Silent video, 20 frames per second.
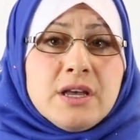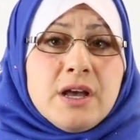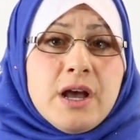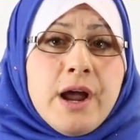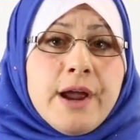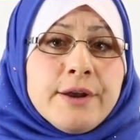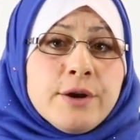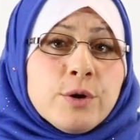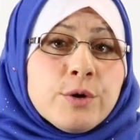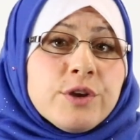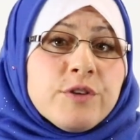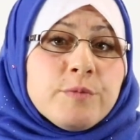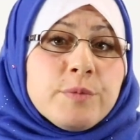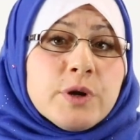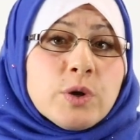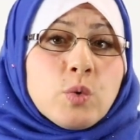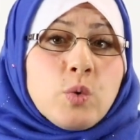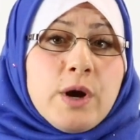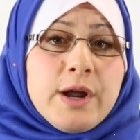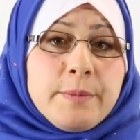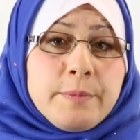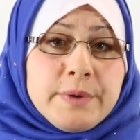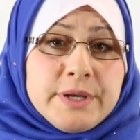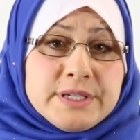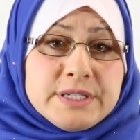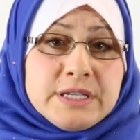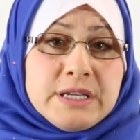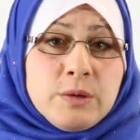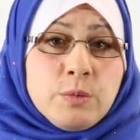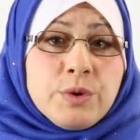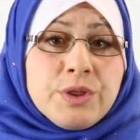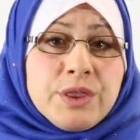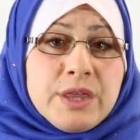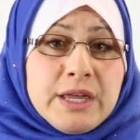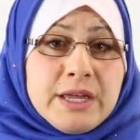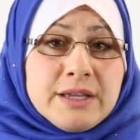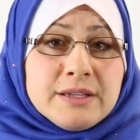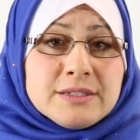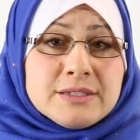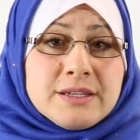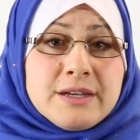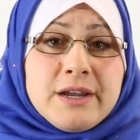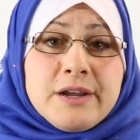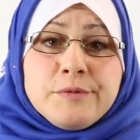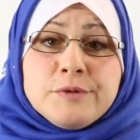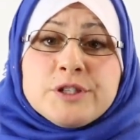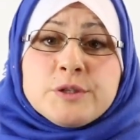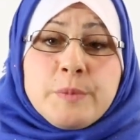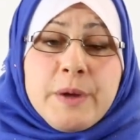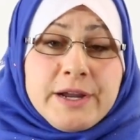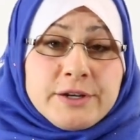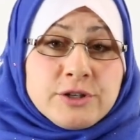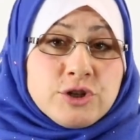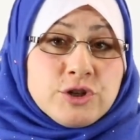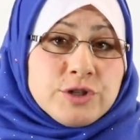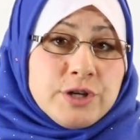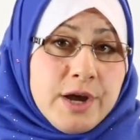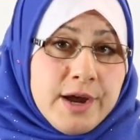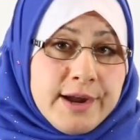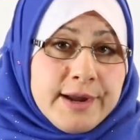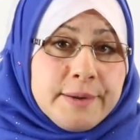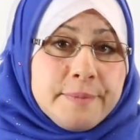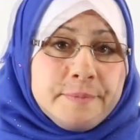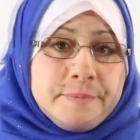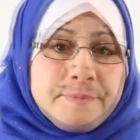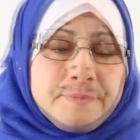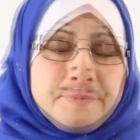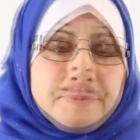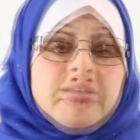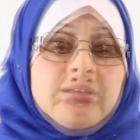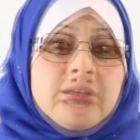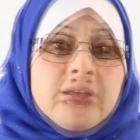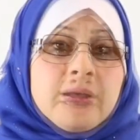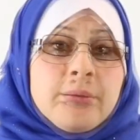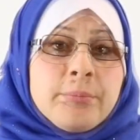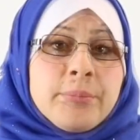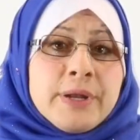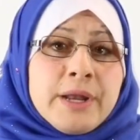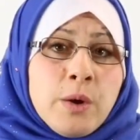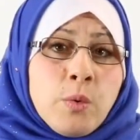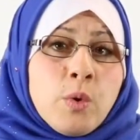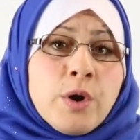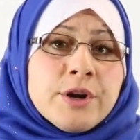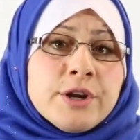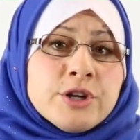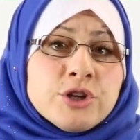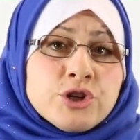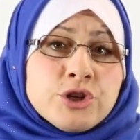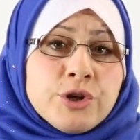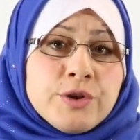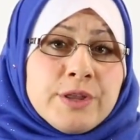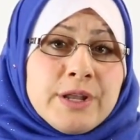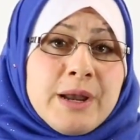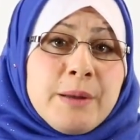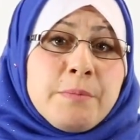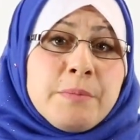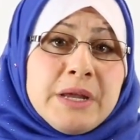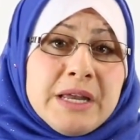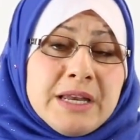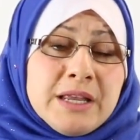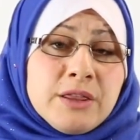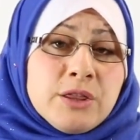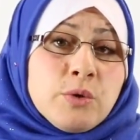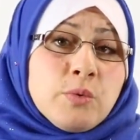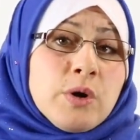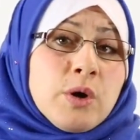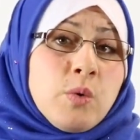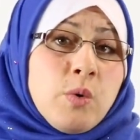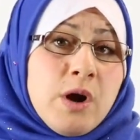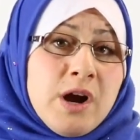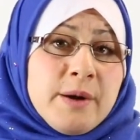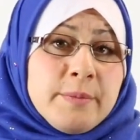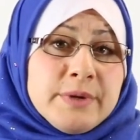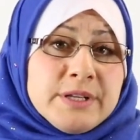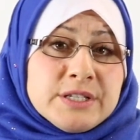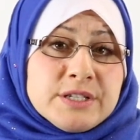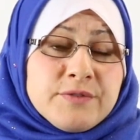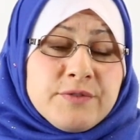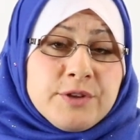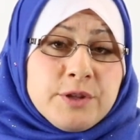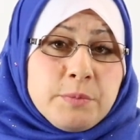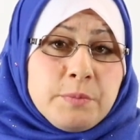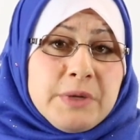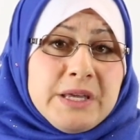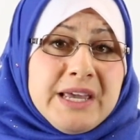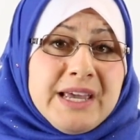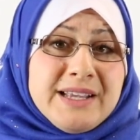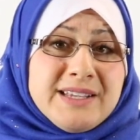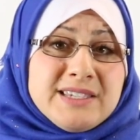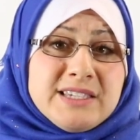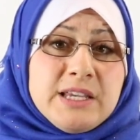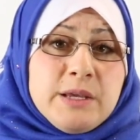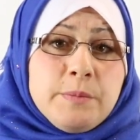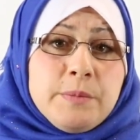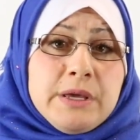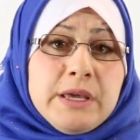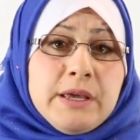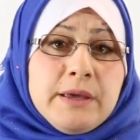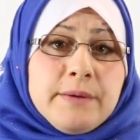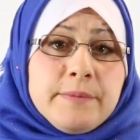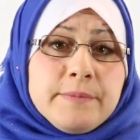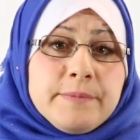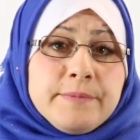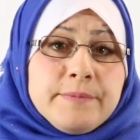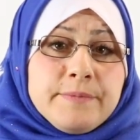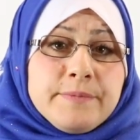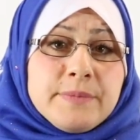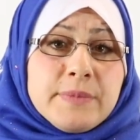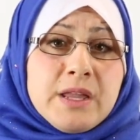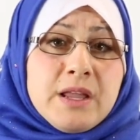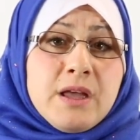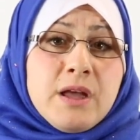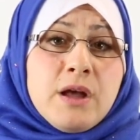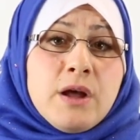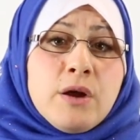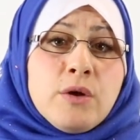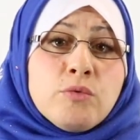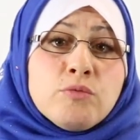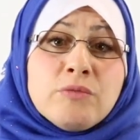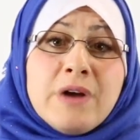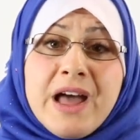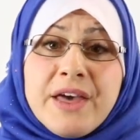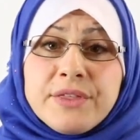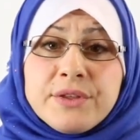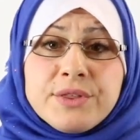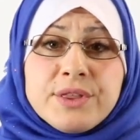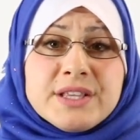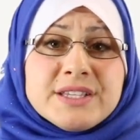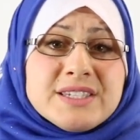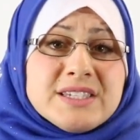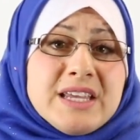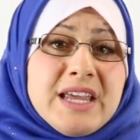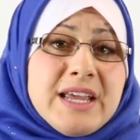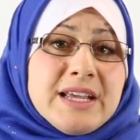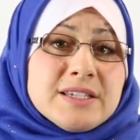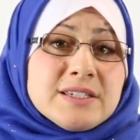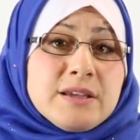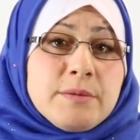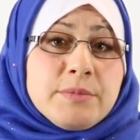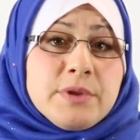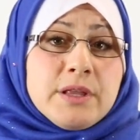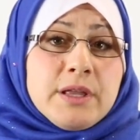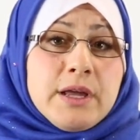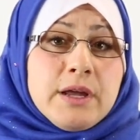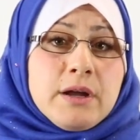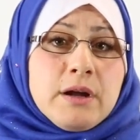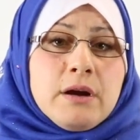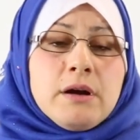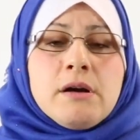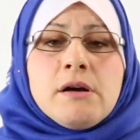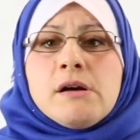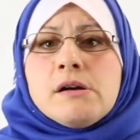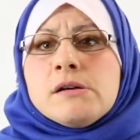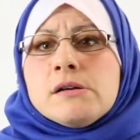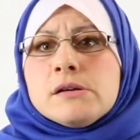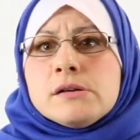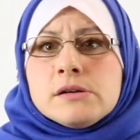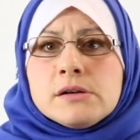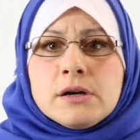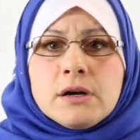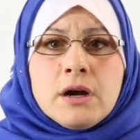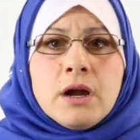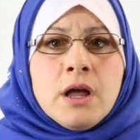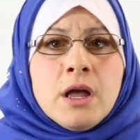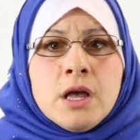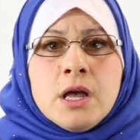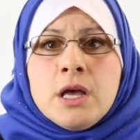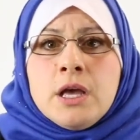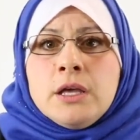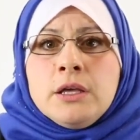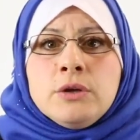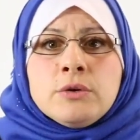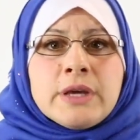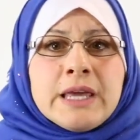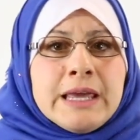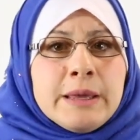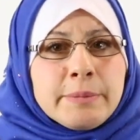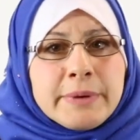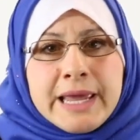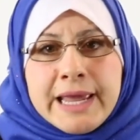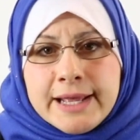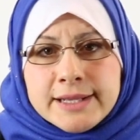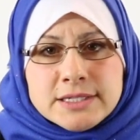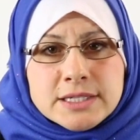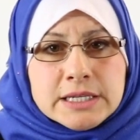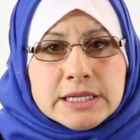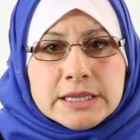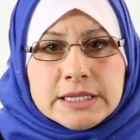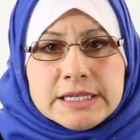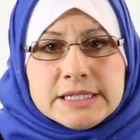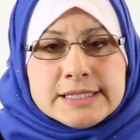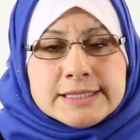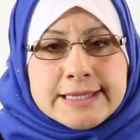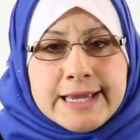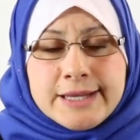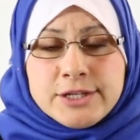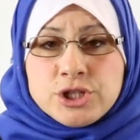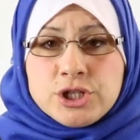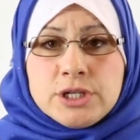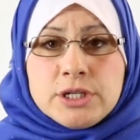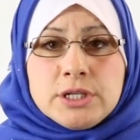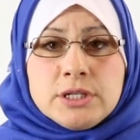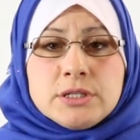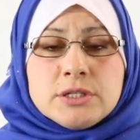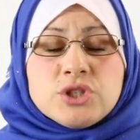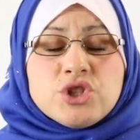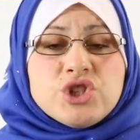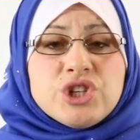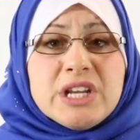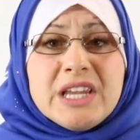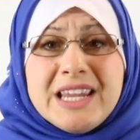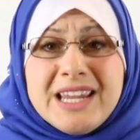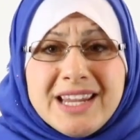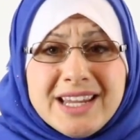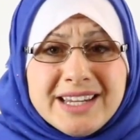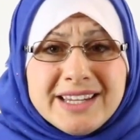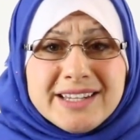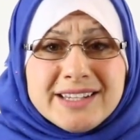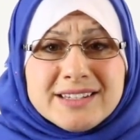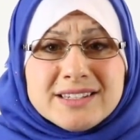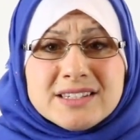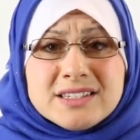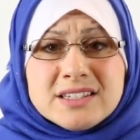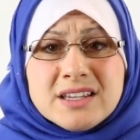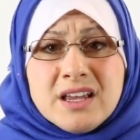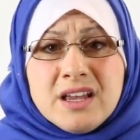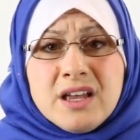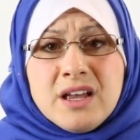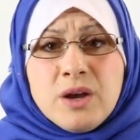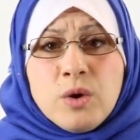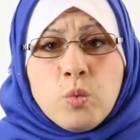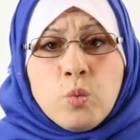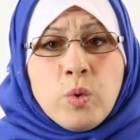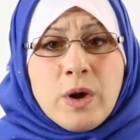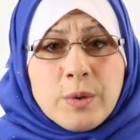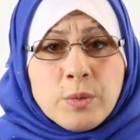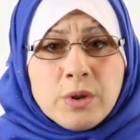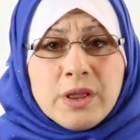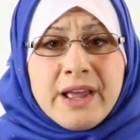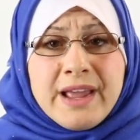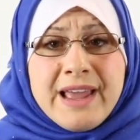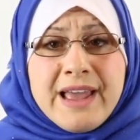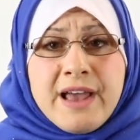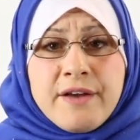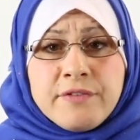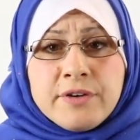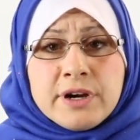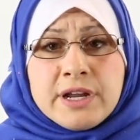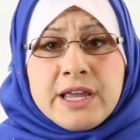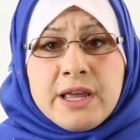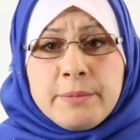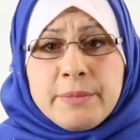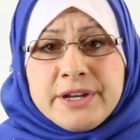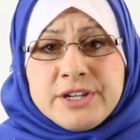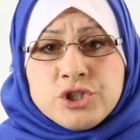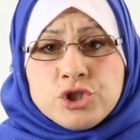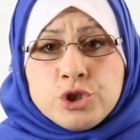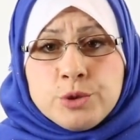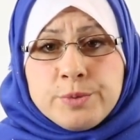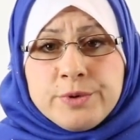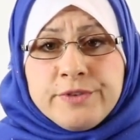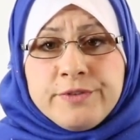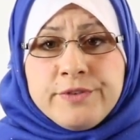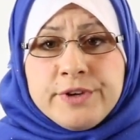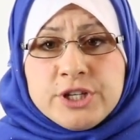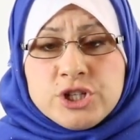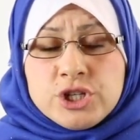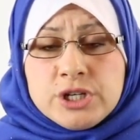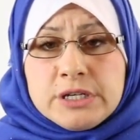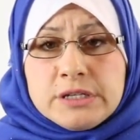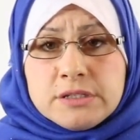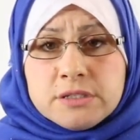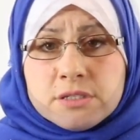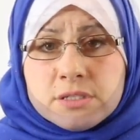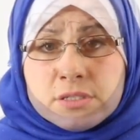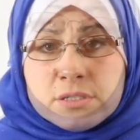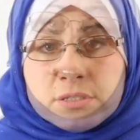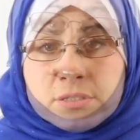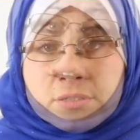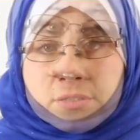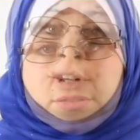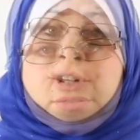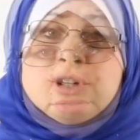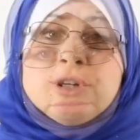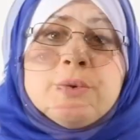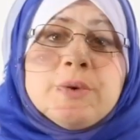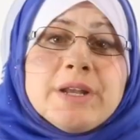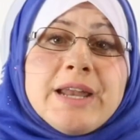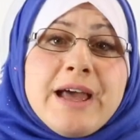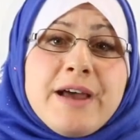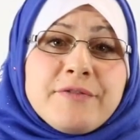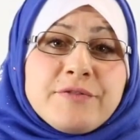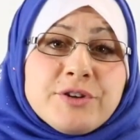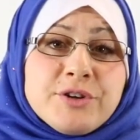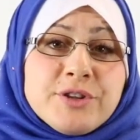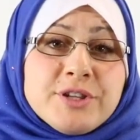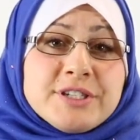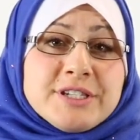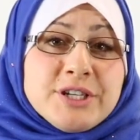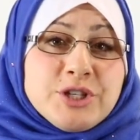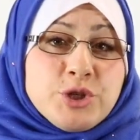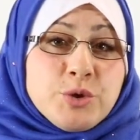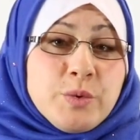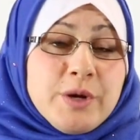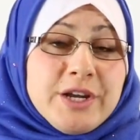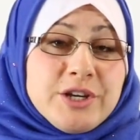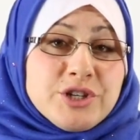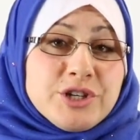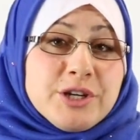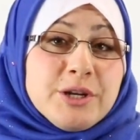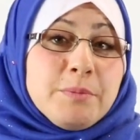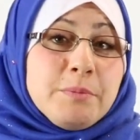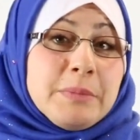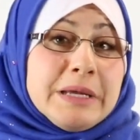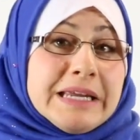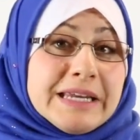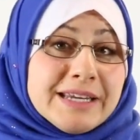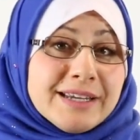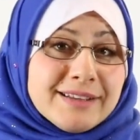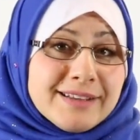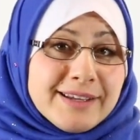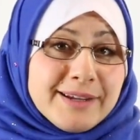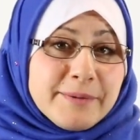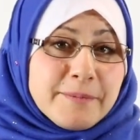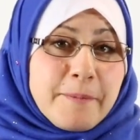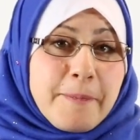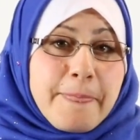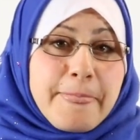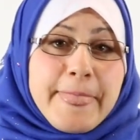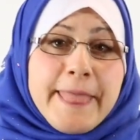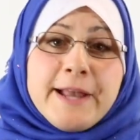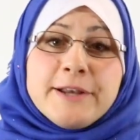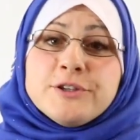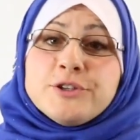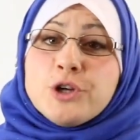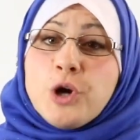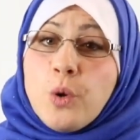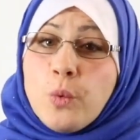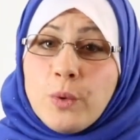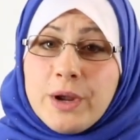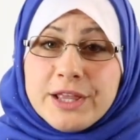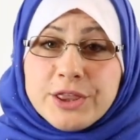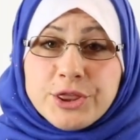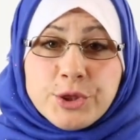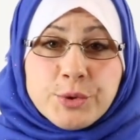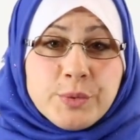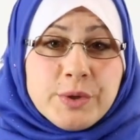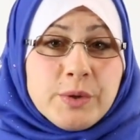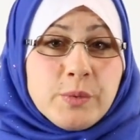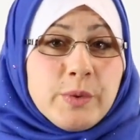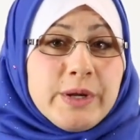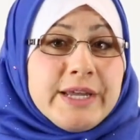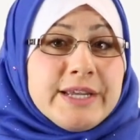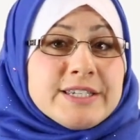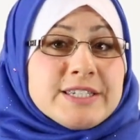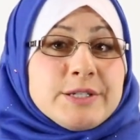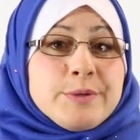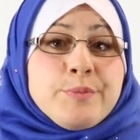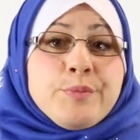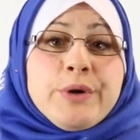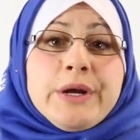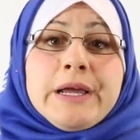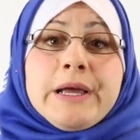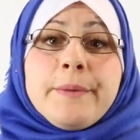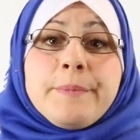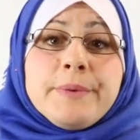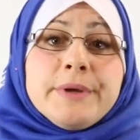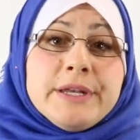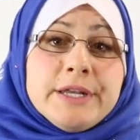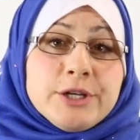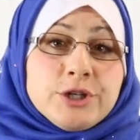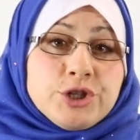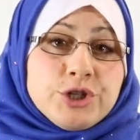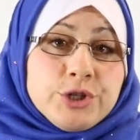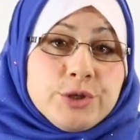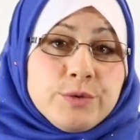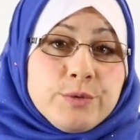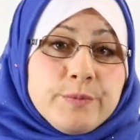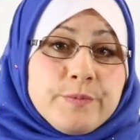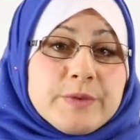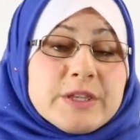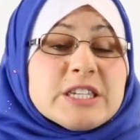I know you've been quite busy with things and I respect your time, but I want to ensure that I'm meeting the requirements for the BACB. Rather than saying something like, "Arr, you keep canceling these sessions. Geez, when will I ever get my supervisions?" Do it after the situation immediately. Don't wait 3 weeks to bring up an issue.